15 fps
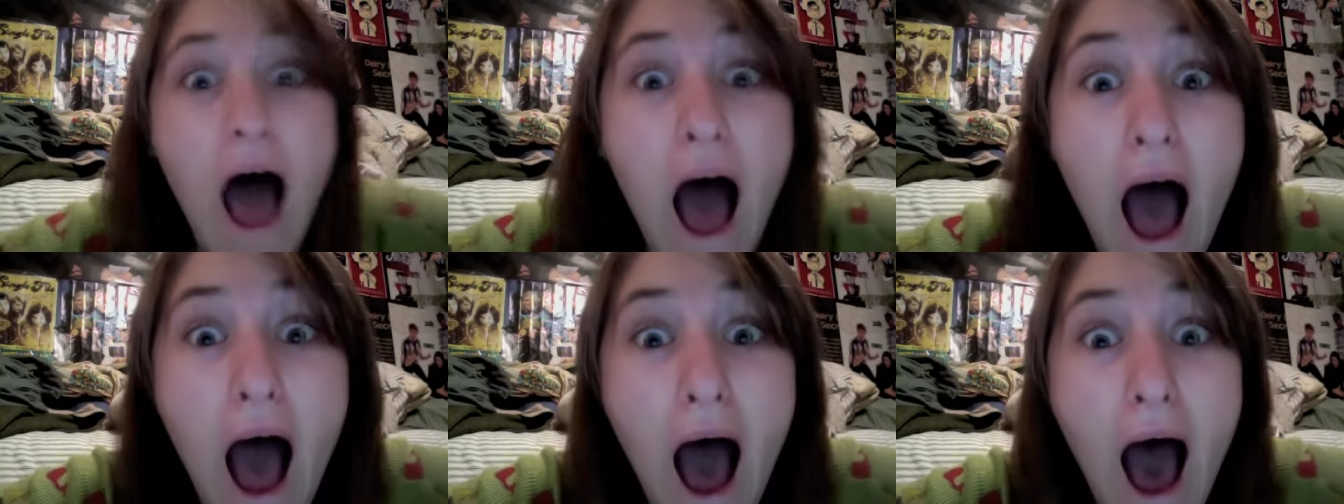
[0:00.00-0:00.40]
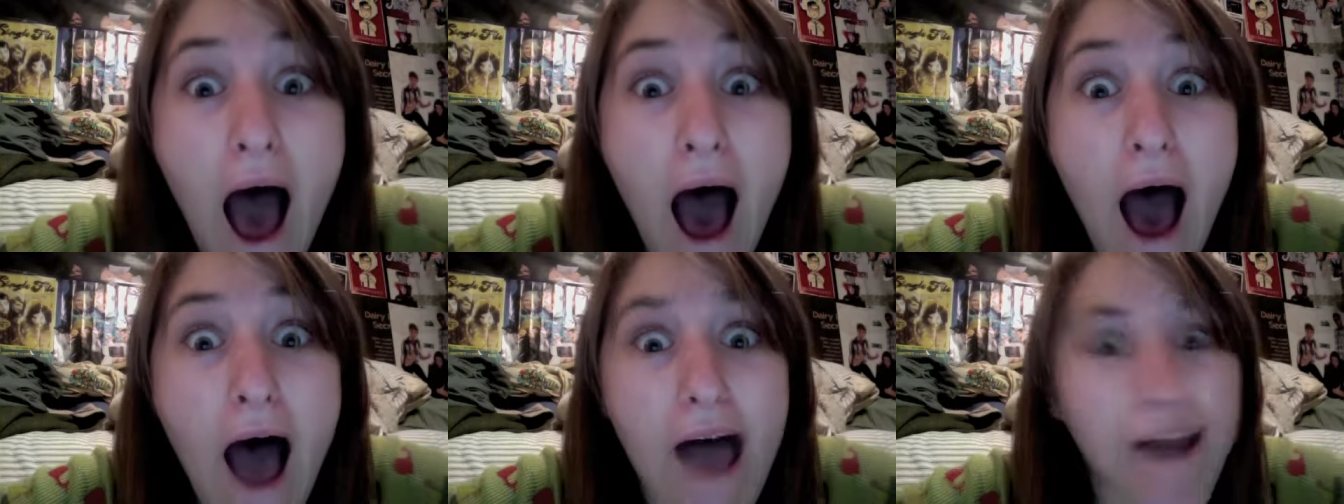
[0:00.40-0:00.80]

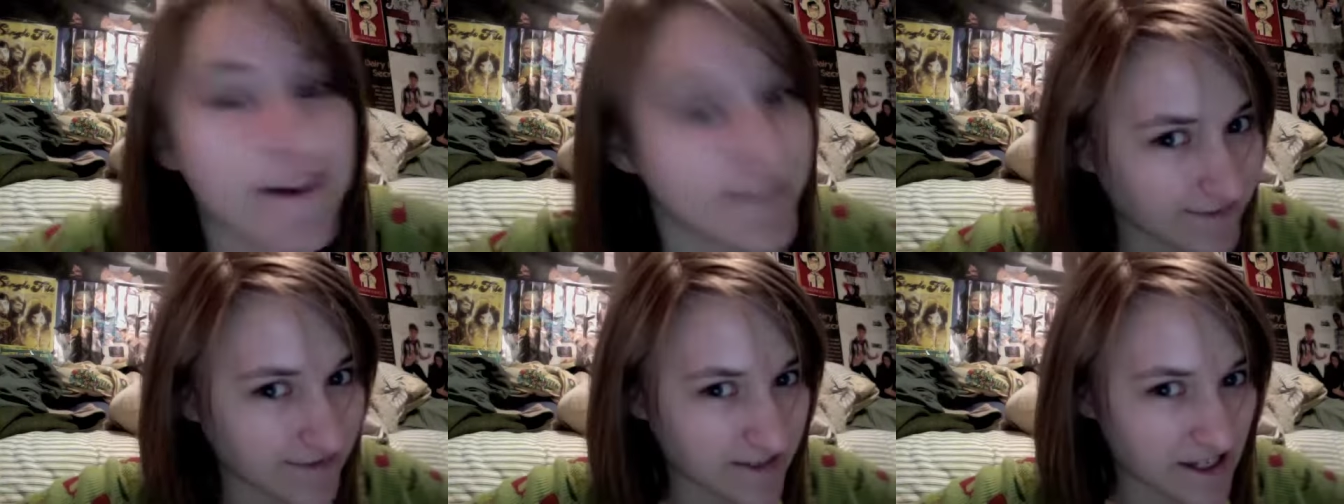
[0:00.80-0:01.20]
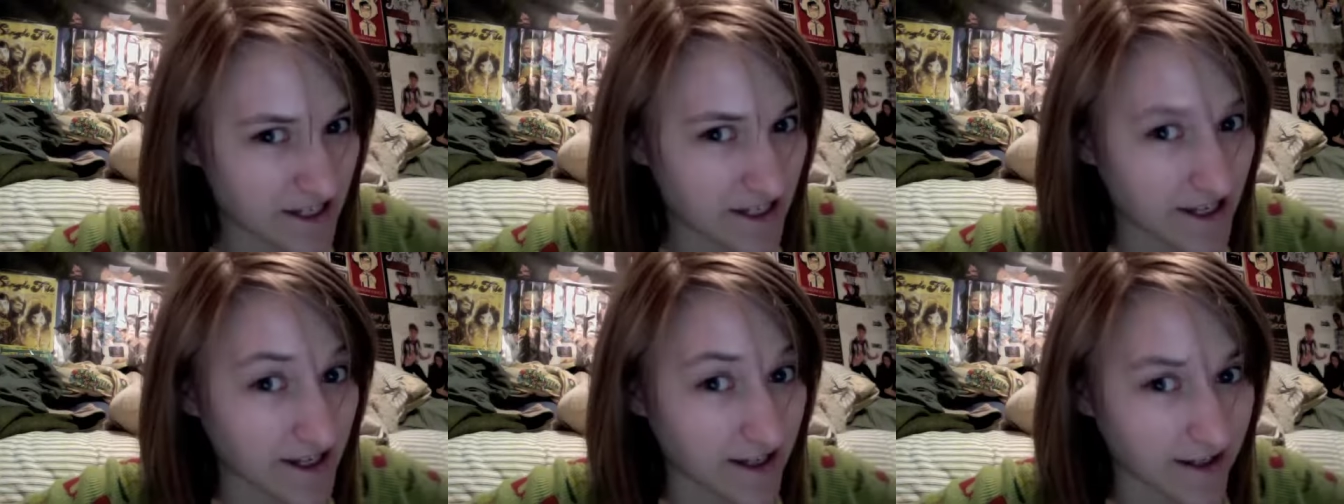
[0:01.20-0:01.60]
Hi!
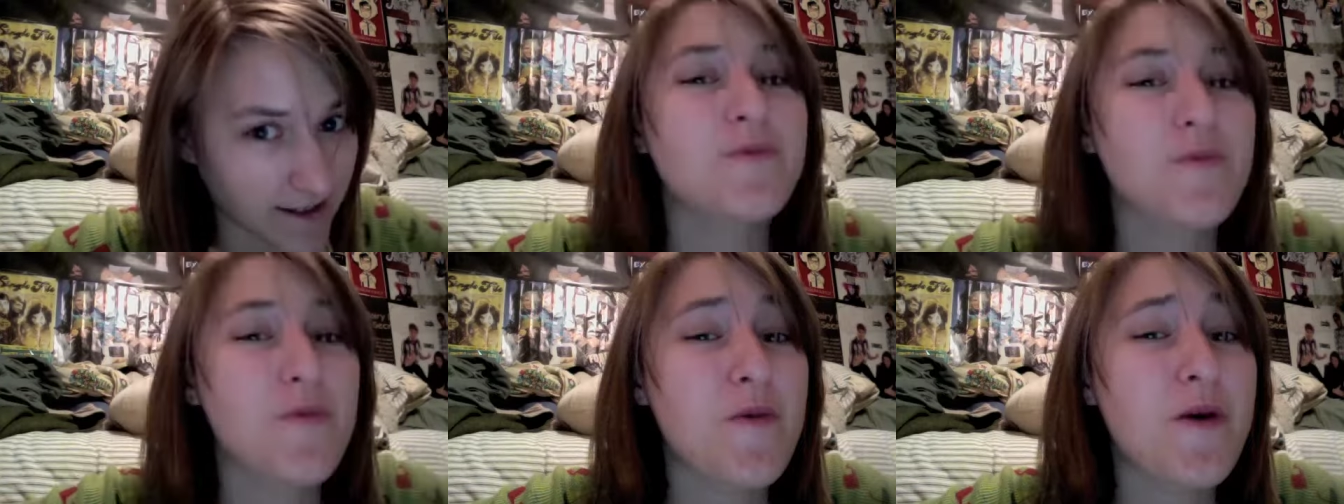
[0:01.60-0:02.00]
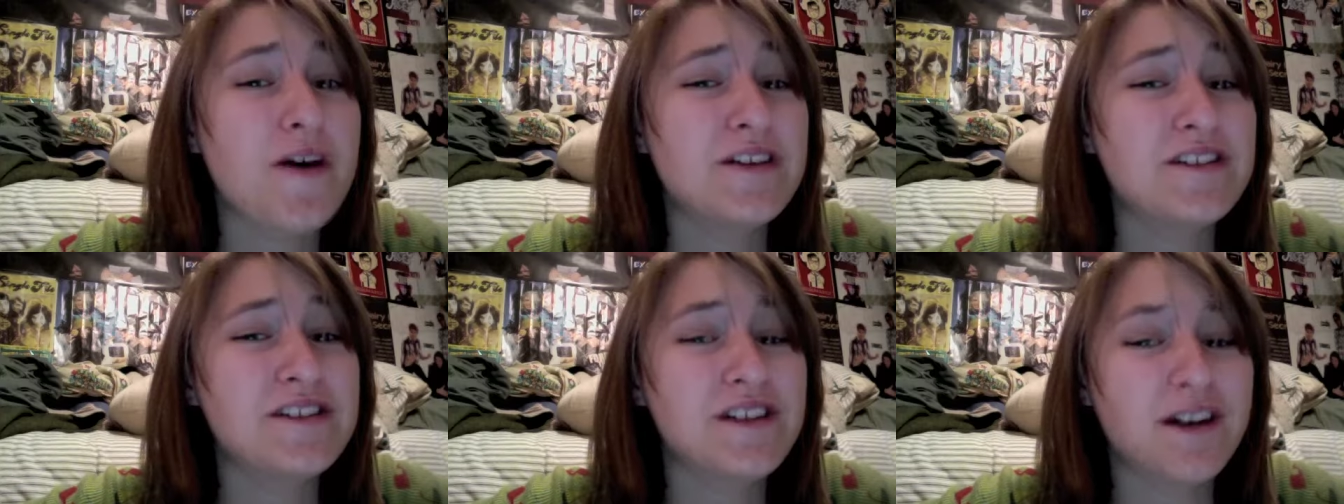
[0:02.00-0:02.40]
Hey.
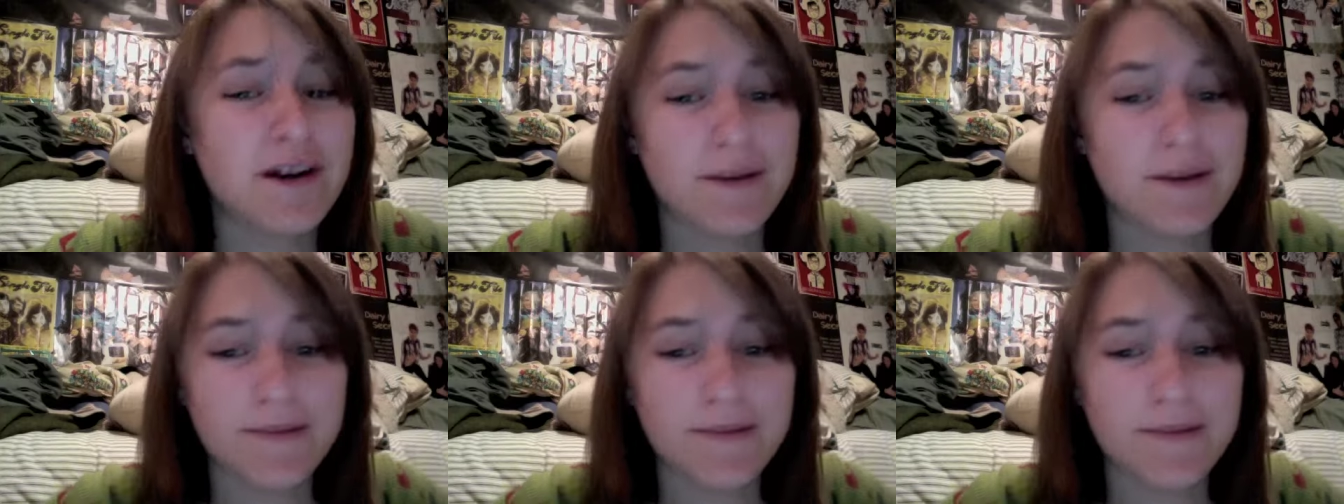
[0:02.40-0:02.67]
What's up?